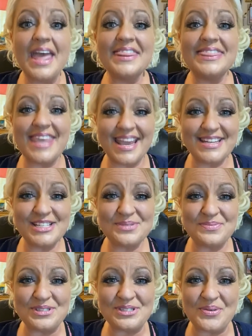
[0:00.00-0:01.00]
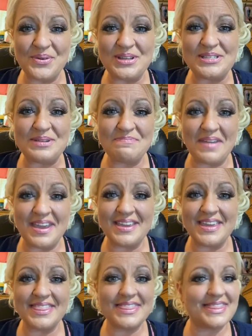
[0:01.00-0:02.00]
That is what's going to make
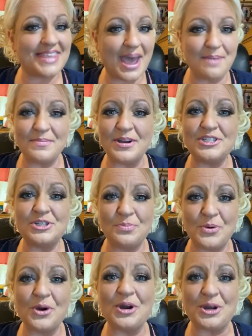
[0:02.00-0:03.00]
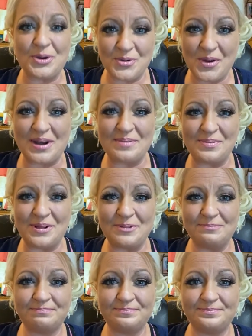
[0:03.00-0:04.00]
it that much more incredible.
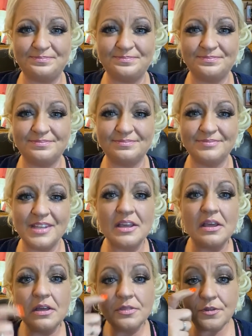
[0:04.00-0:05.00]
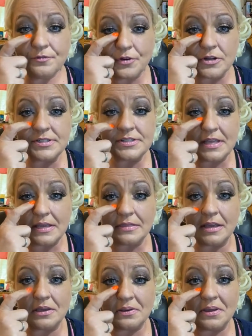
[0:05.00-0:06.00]
The first thing
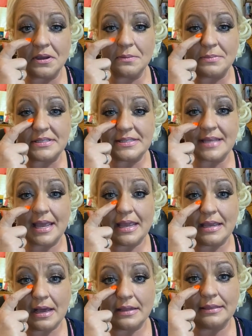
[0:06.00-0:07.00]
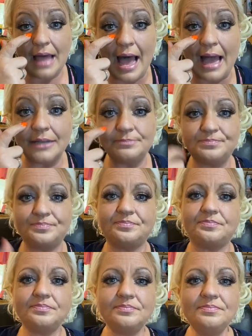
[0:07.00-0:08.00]
that you'll hear me say a lot
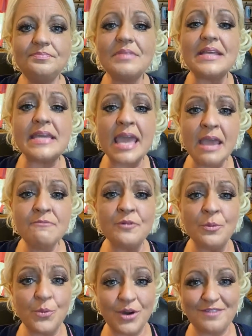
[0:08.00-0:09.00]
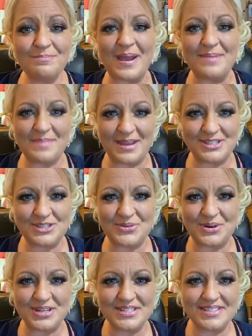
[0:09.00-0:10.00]
came from one of my
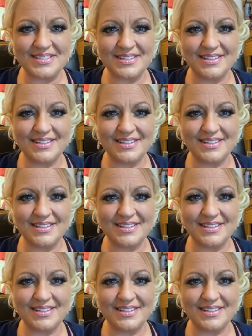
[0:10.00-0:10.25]
mentors,